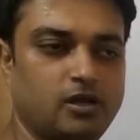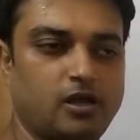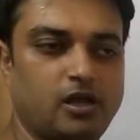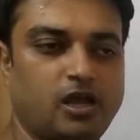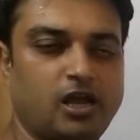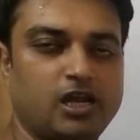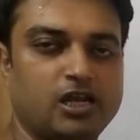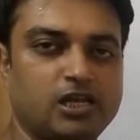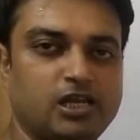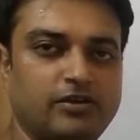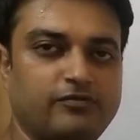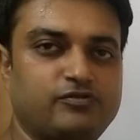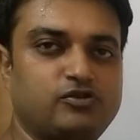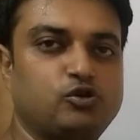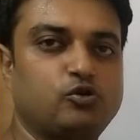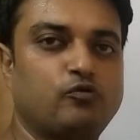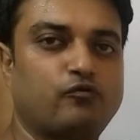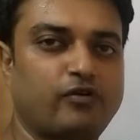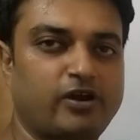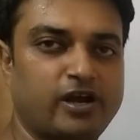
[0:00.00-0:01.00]
and gives
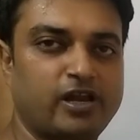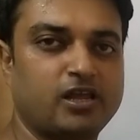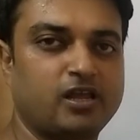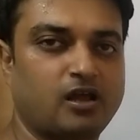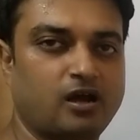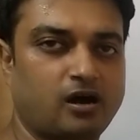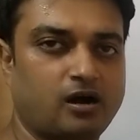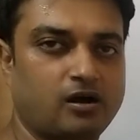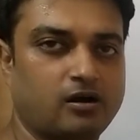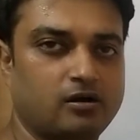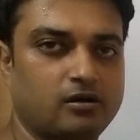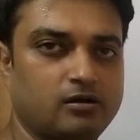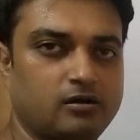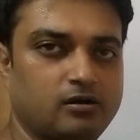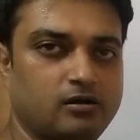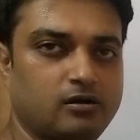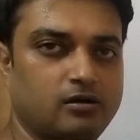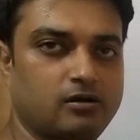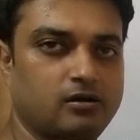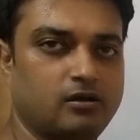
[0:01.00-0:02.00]
you a wedding card
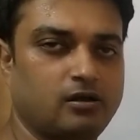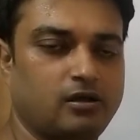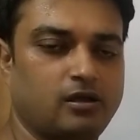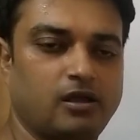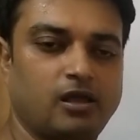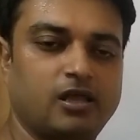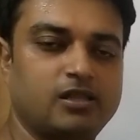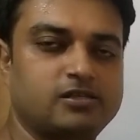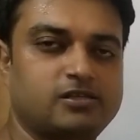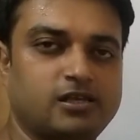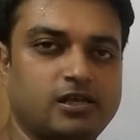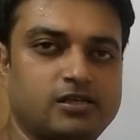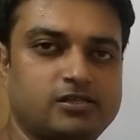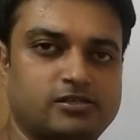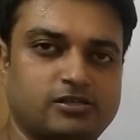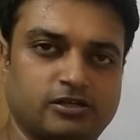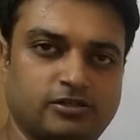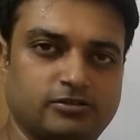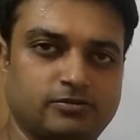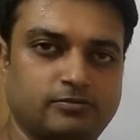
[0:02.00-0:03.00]
and says,
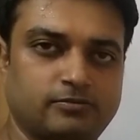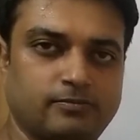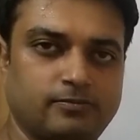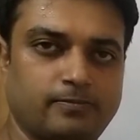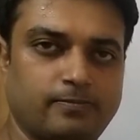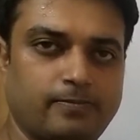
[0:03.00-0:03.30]
sir,